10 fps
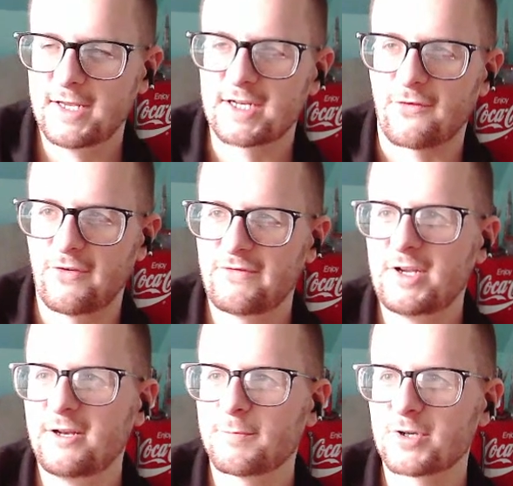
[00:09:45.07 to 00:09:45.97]
gets
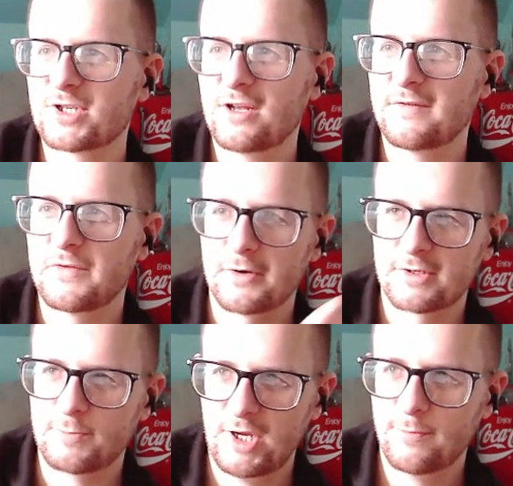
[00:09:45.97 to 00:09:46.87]
15% of those
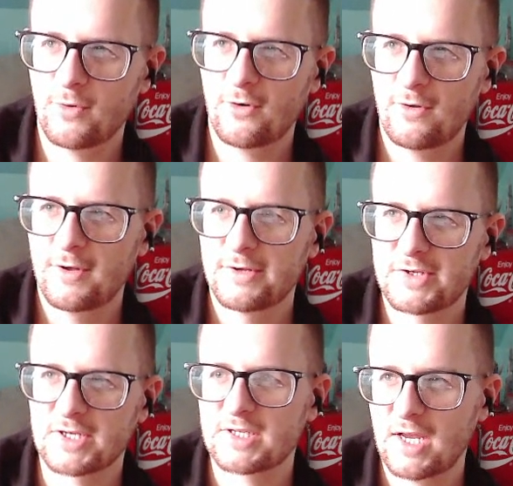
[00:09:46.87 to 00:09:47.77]
people
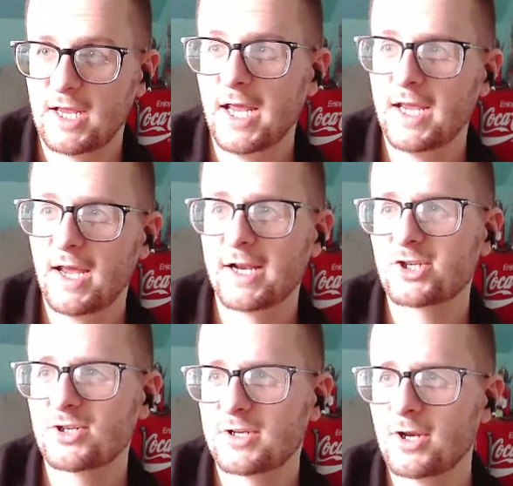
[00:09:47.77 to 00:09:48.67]
to say, hey,
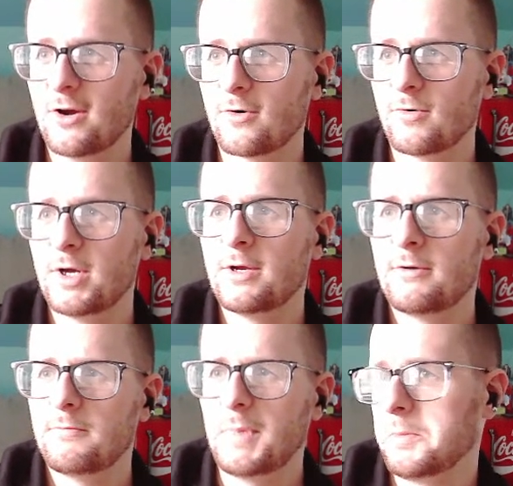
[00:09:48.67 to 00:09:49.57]
actually no,
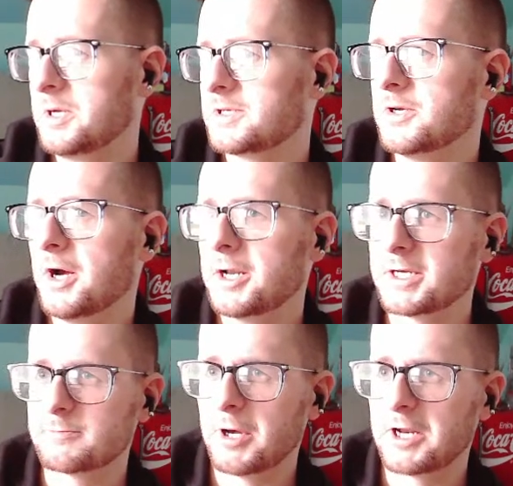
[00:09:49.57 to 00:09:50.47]
Maybe it's not
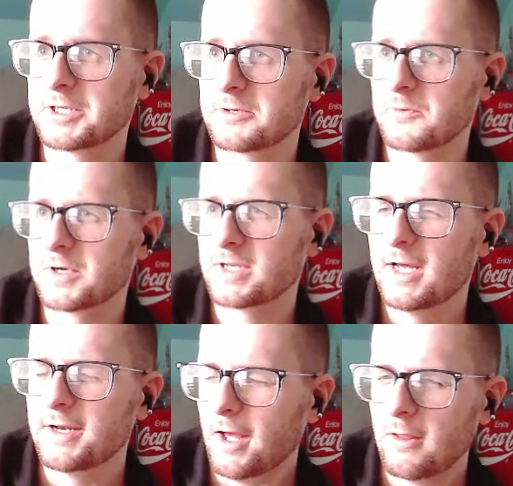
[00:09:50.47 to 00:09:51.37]
as bad as it was.
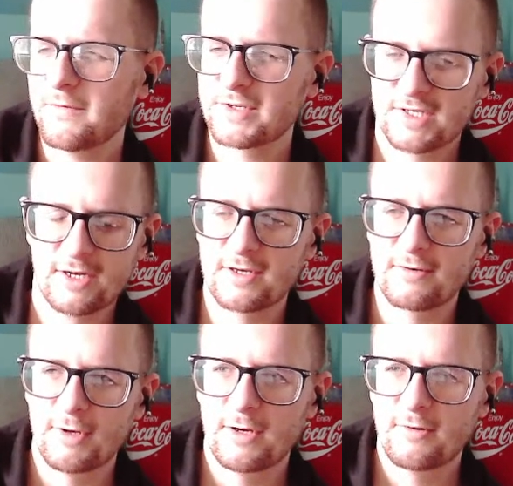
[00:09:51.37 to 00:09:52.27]
Now all of a sudden,
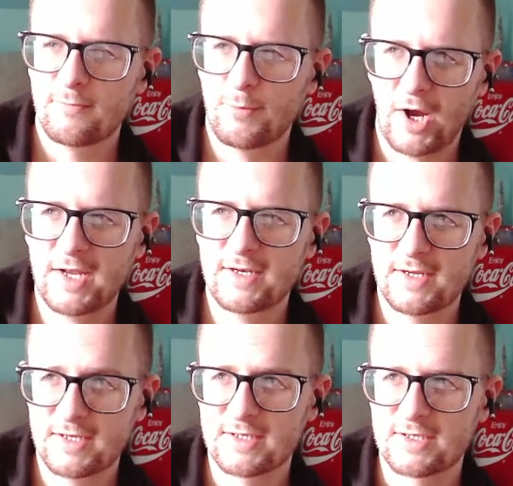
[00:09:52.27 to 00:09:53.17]
Biden
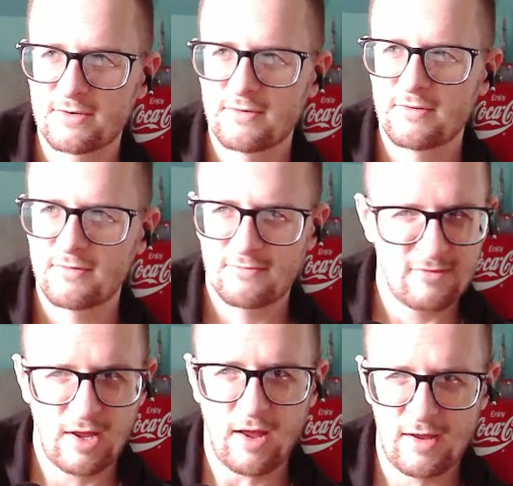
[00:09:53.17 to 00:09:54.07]
is.
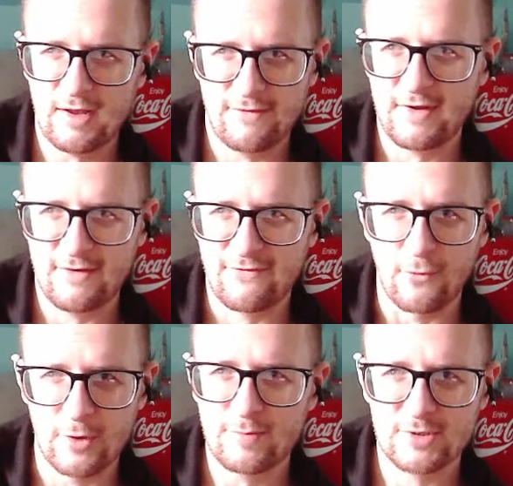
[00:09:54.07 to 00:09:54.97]
If
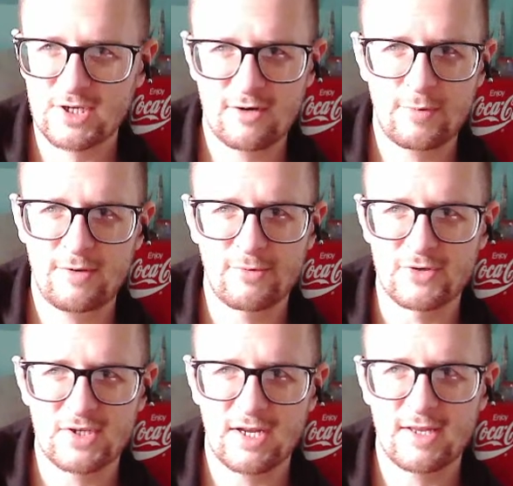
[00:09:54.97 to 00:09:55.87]
40% of people
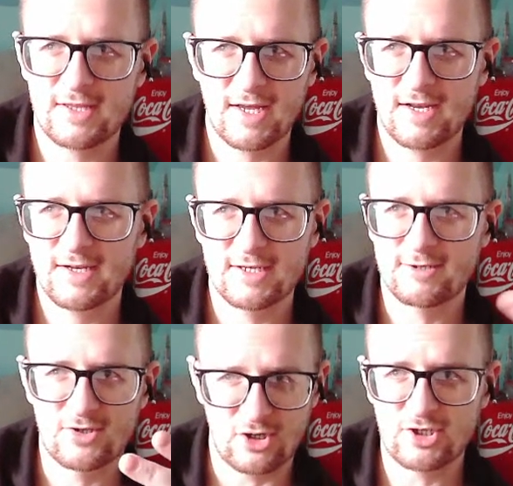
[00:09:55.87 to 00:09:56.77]
say that is,
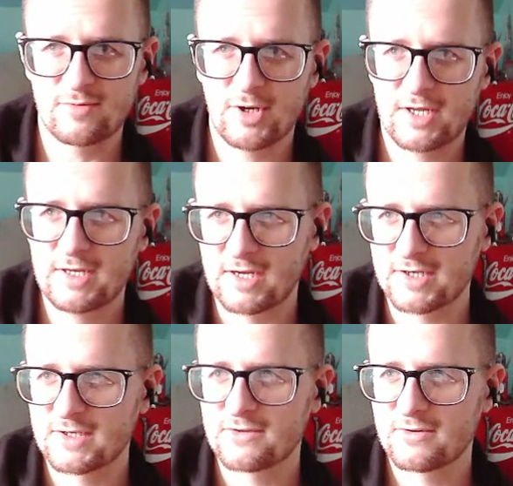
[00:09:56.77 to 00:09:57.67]
judging by
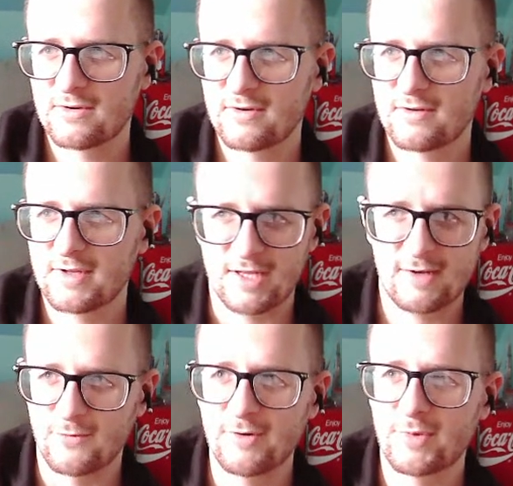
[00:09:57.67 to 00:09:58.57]
this, then
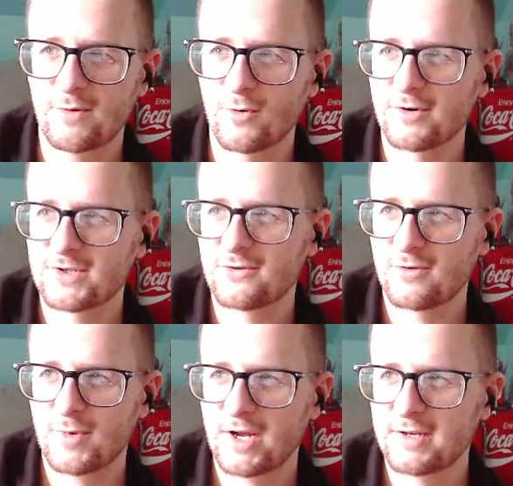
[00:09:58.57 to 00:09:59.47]
that would be worse under
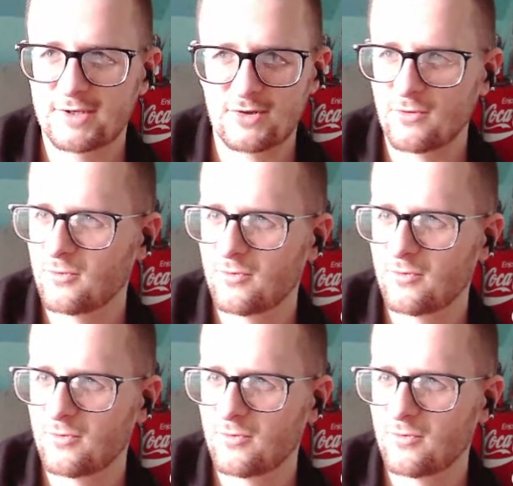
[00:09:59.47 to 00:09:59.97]
Biden. So,